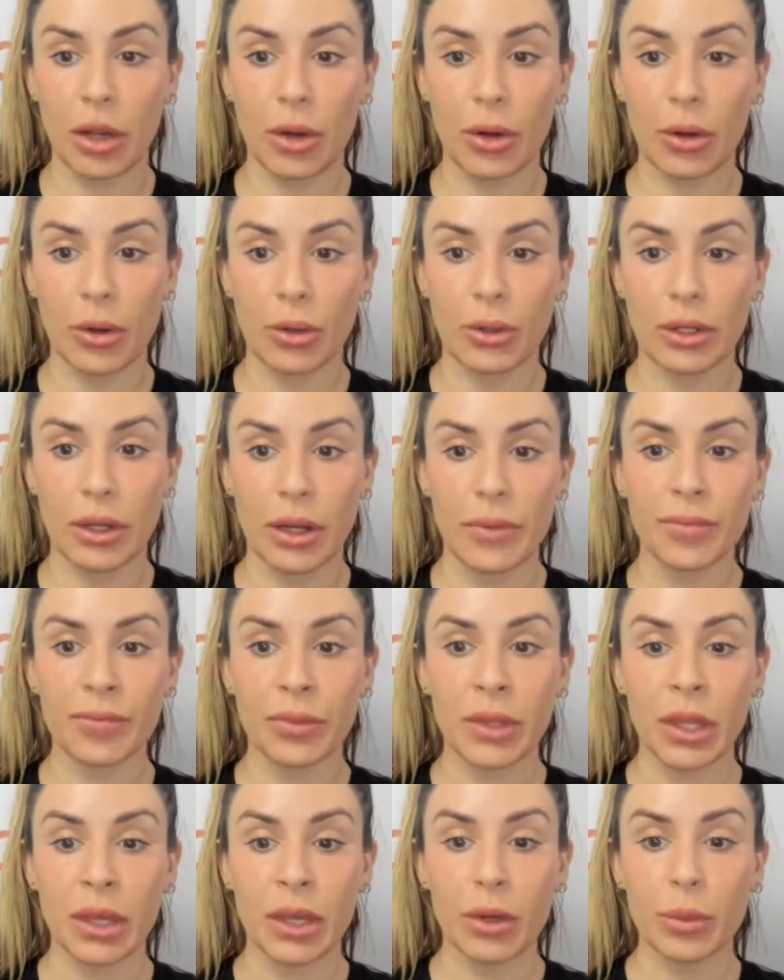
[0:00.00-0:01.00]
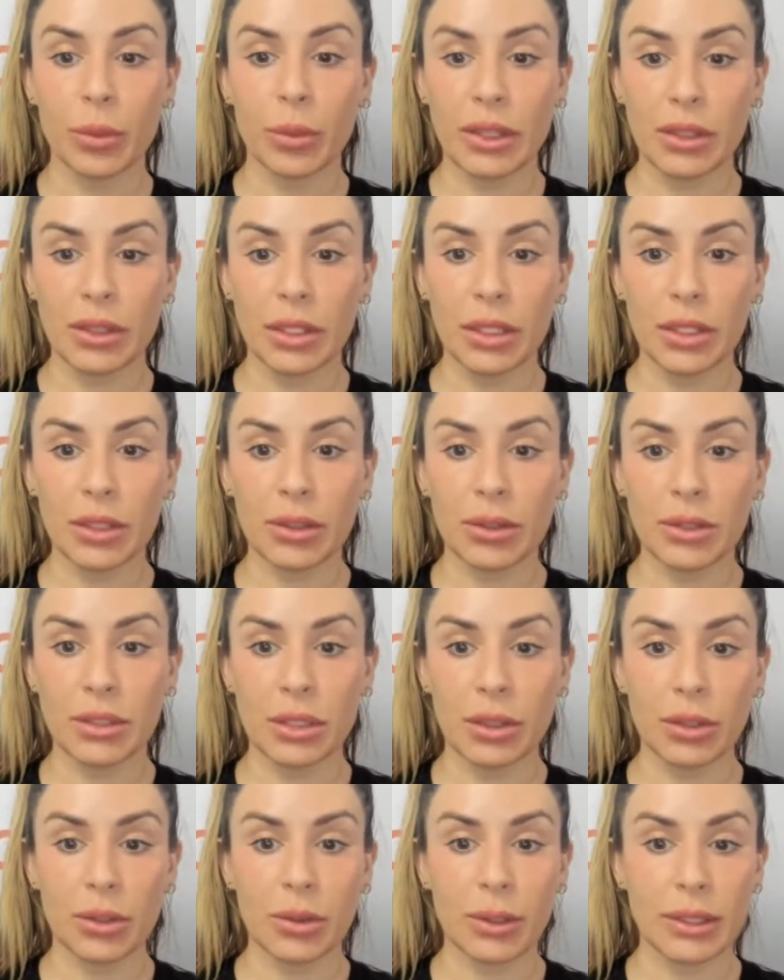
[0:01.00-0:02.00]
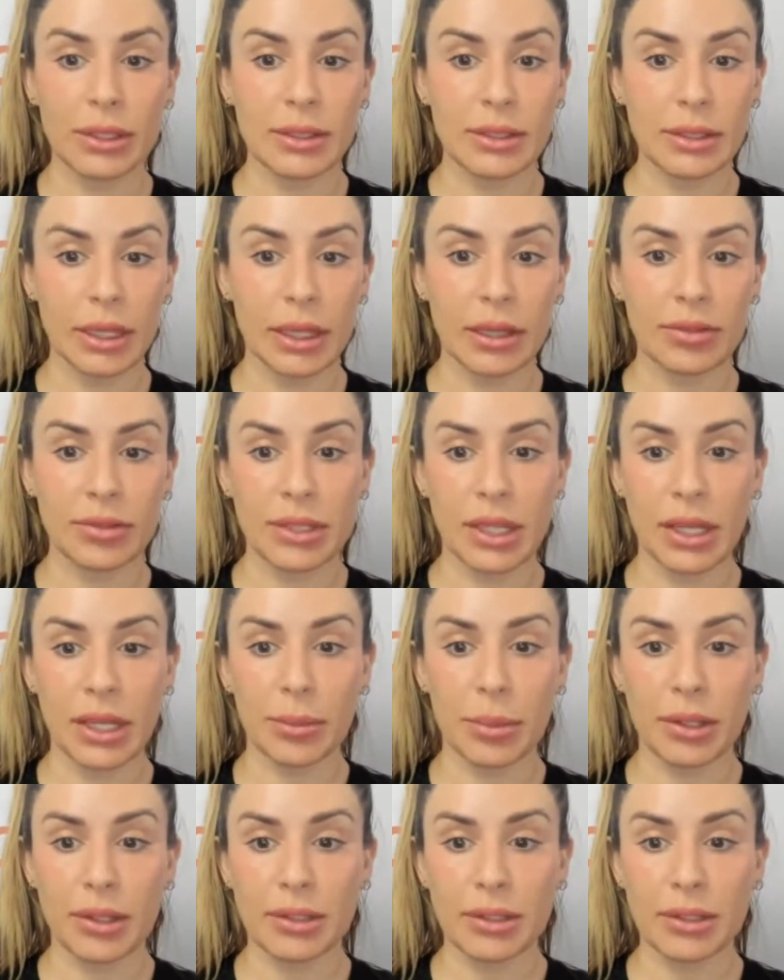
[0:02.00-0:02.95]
code with you so you can save 10%.